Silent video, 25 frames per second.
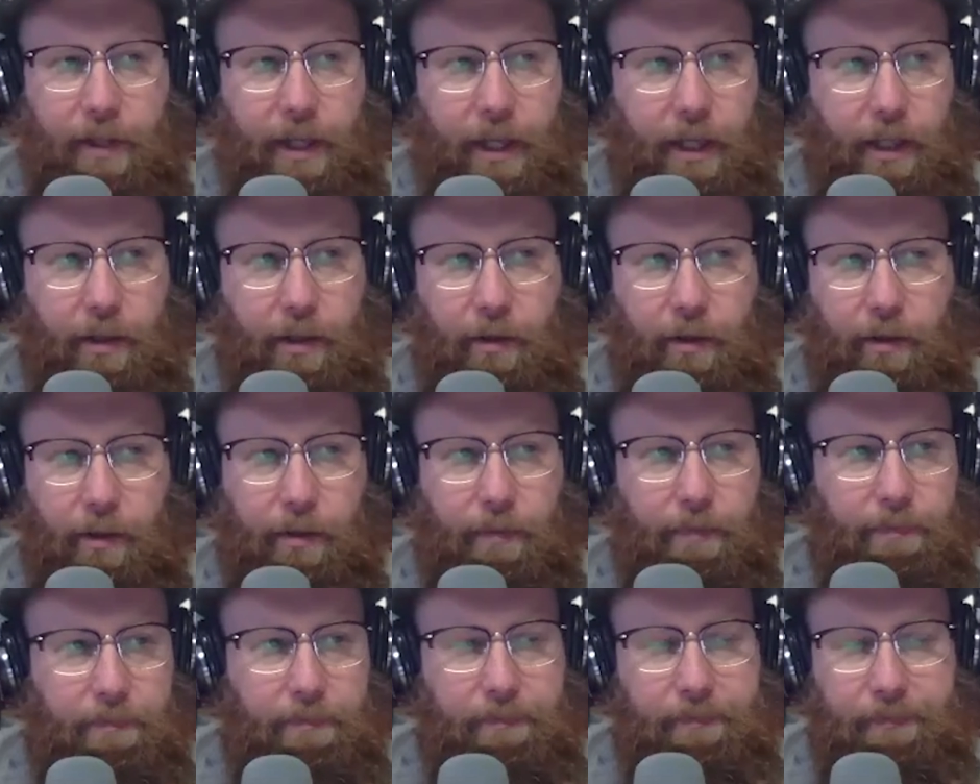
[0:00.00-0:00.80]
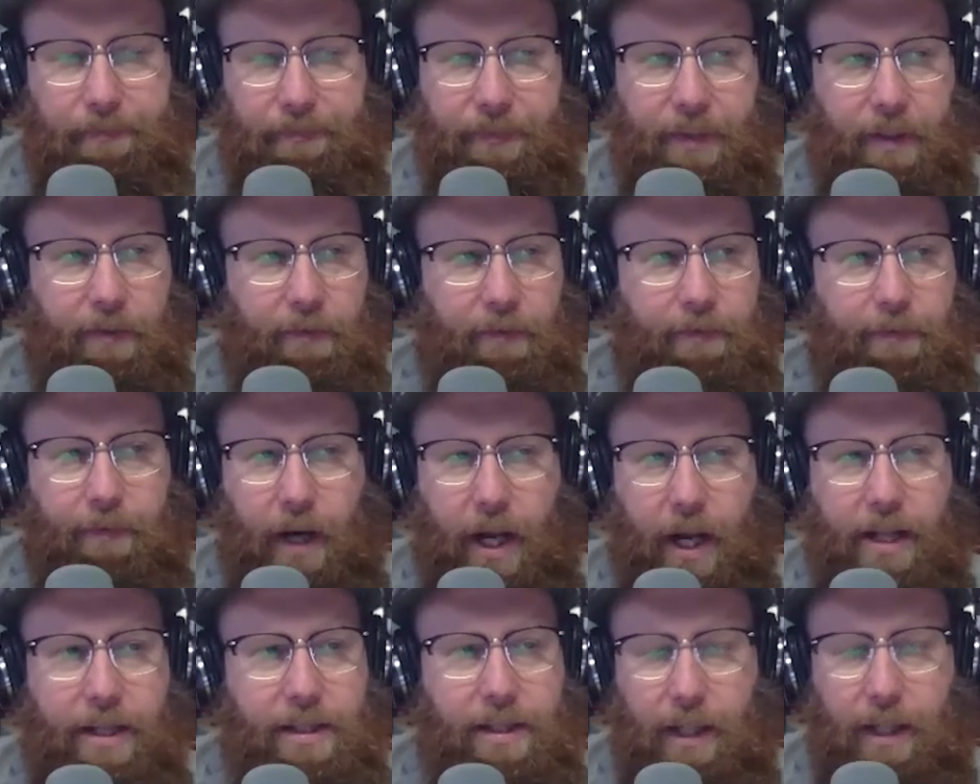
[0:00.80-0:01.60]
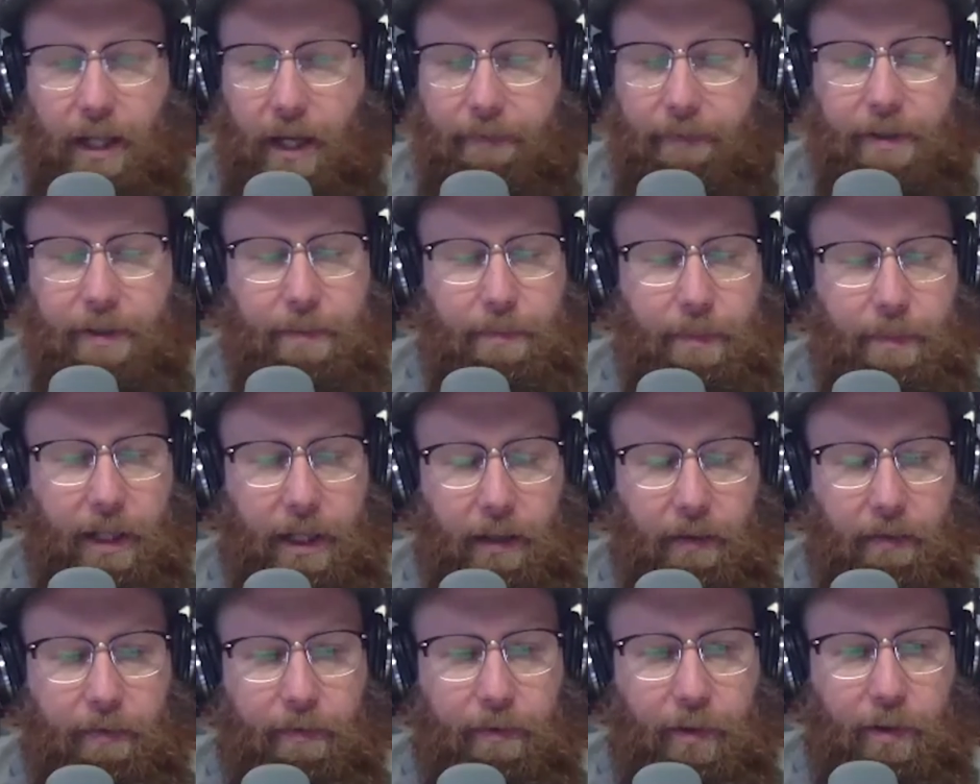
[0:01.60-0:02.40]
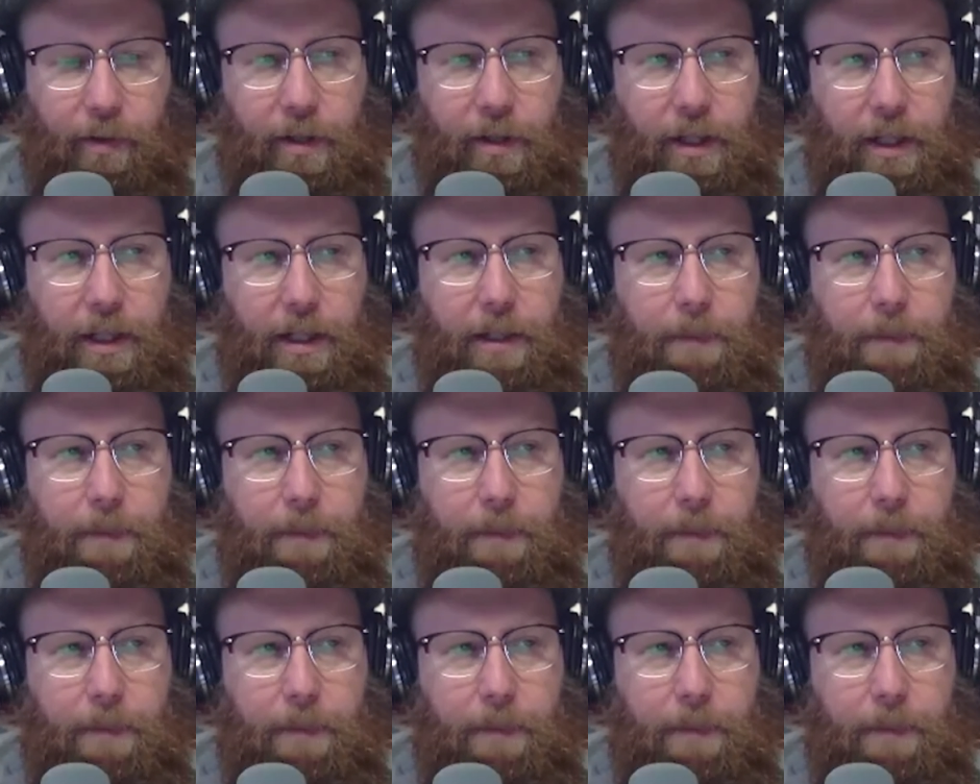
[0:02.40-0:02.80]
that your friend's life is meaningful,